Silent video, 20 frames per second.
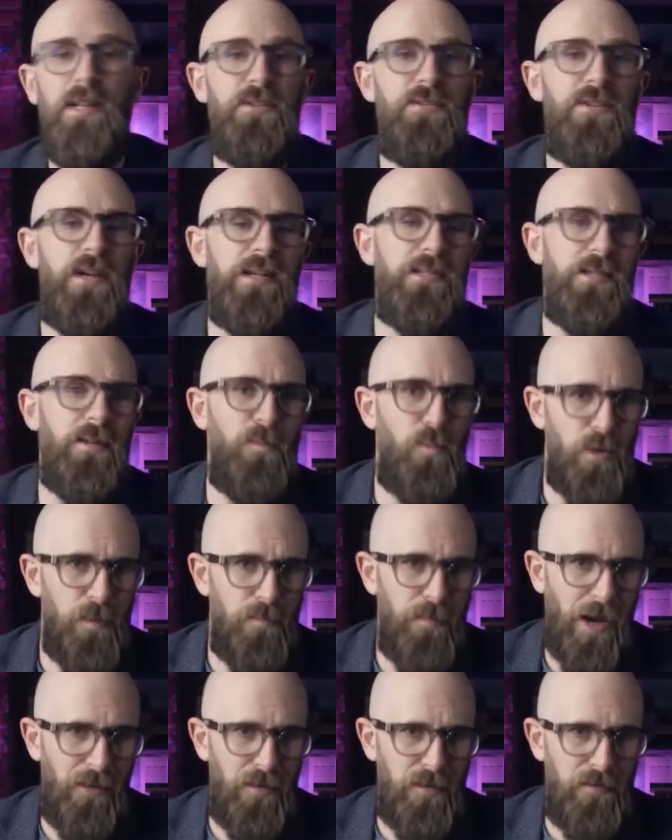interest in
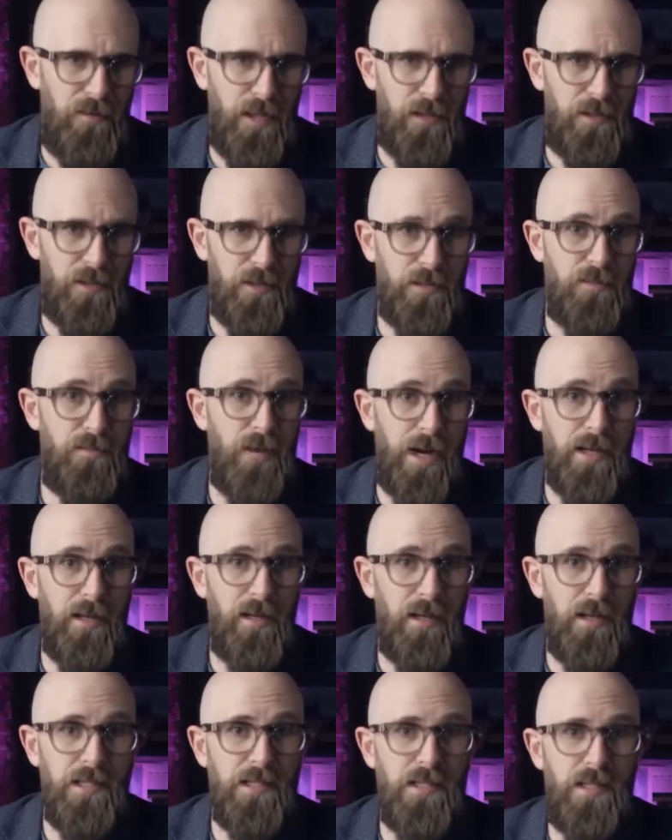wood-powered vehicles
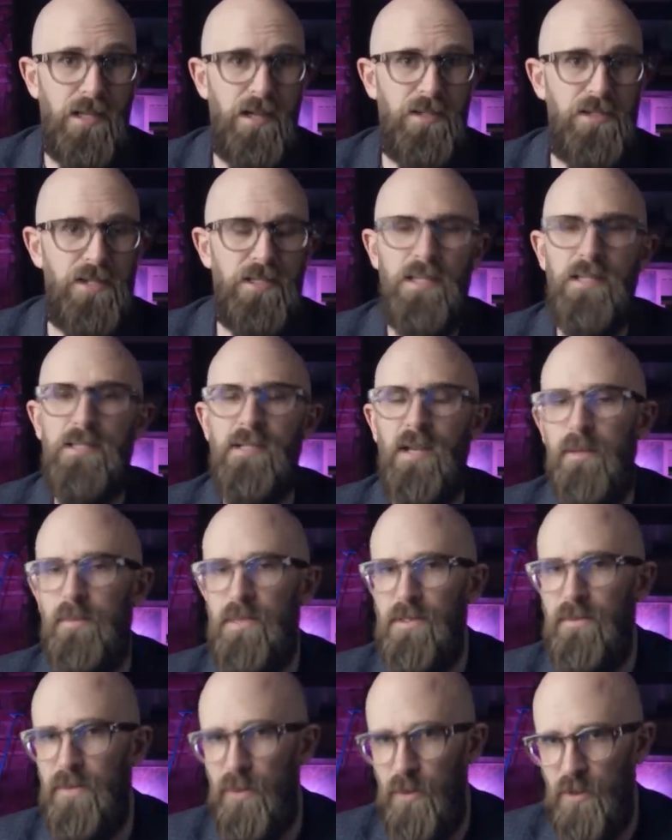regularly surges in
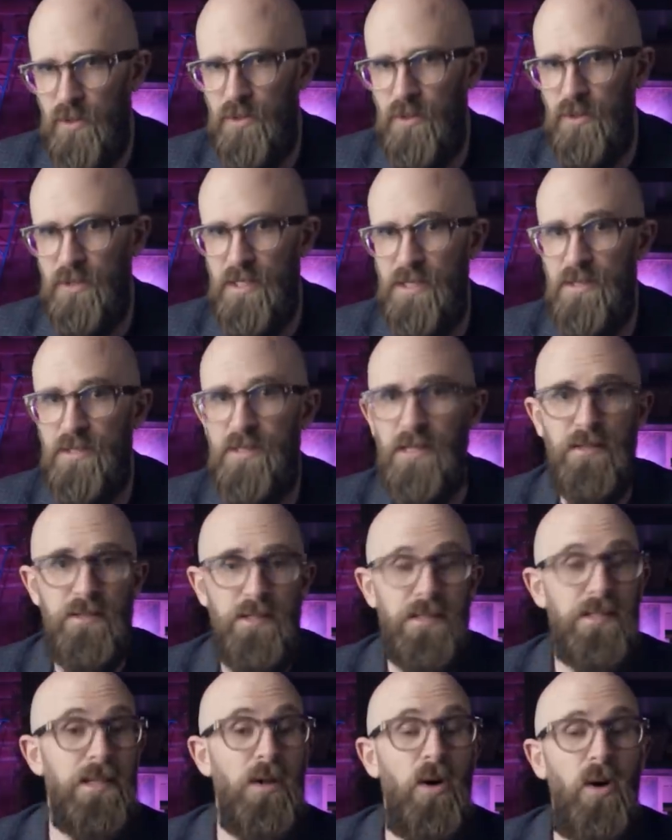times of fuel shortage,
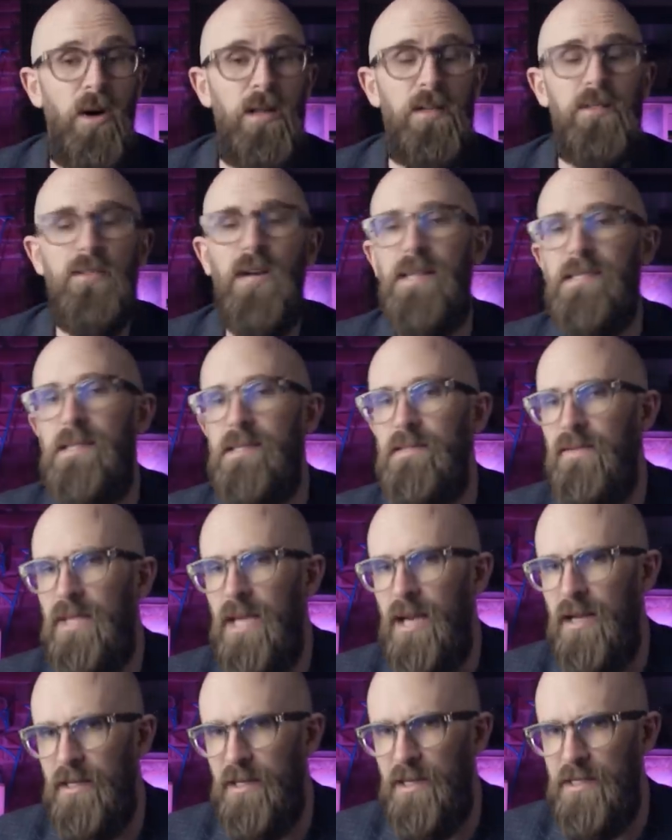such as the oil crisis of
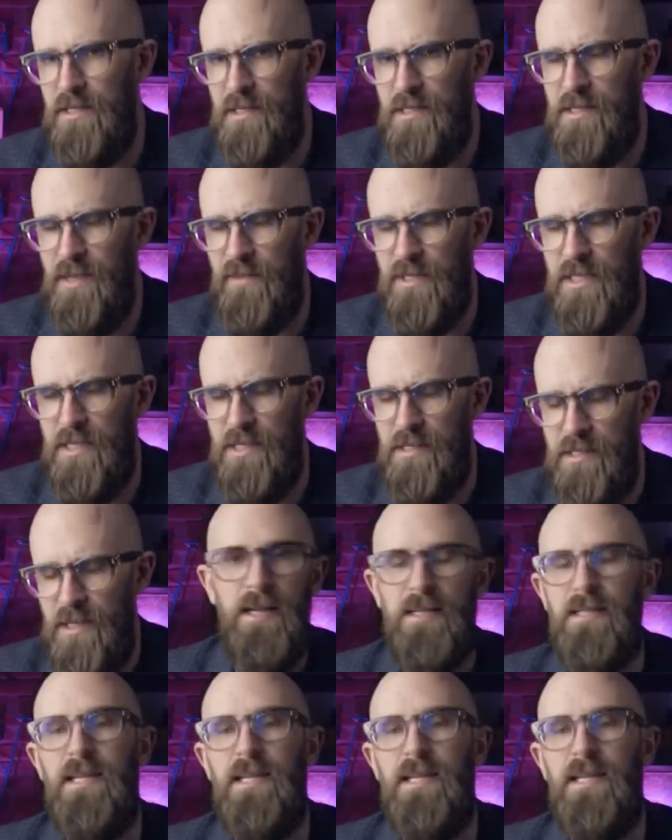the early 1970s.